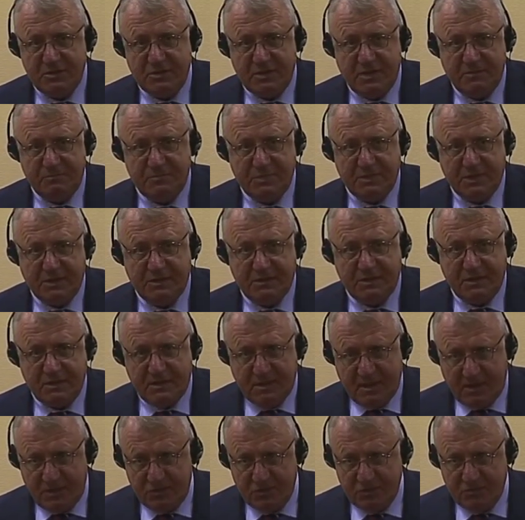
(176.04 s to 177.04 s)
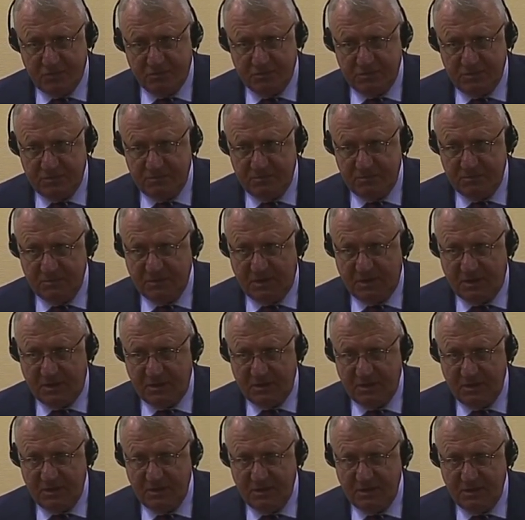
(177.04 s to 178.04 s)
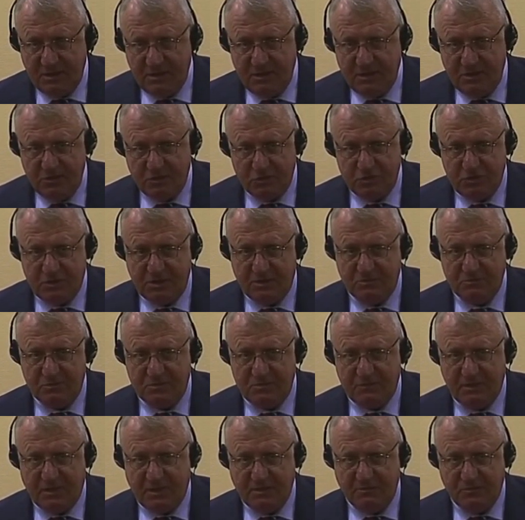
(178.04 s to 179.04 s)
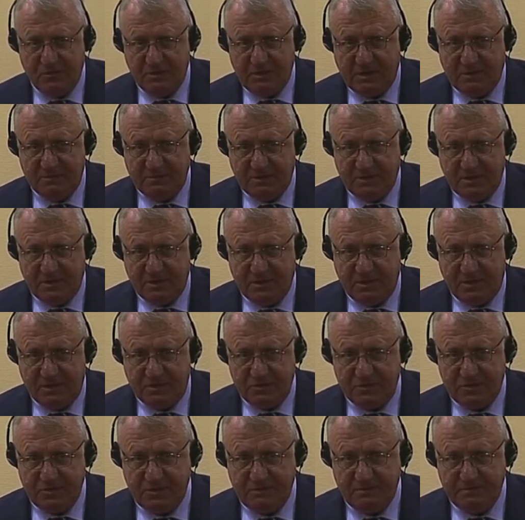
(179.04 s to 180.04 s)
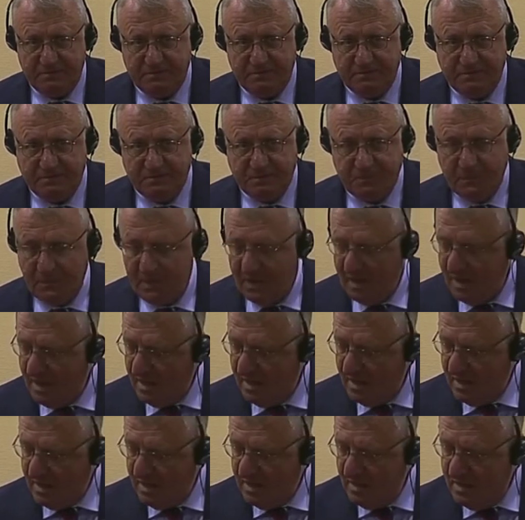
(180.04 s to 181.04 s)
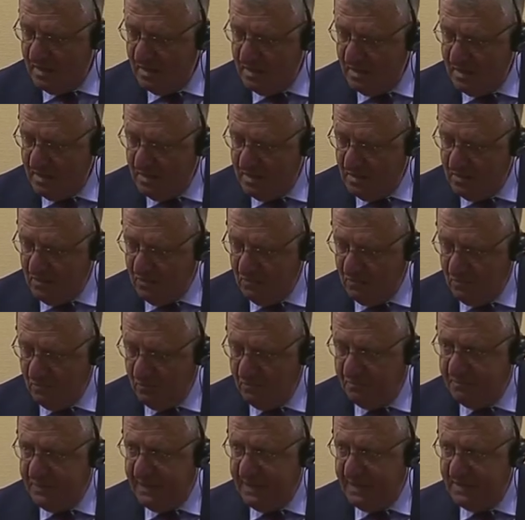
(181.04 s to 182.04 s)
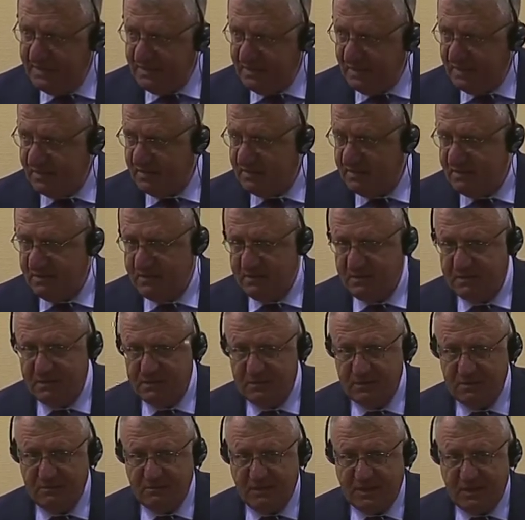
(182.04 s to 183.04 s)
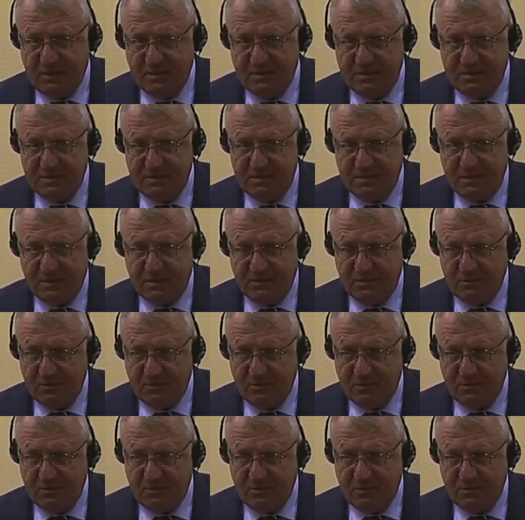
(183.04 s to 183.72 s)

to protected witnesses in a book he authored. This is the second trial for contempt of the tribunal against Vojislav Šešelj.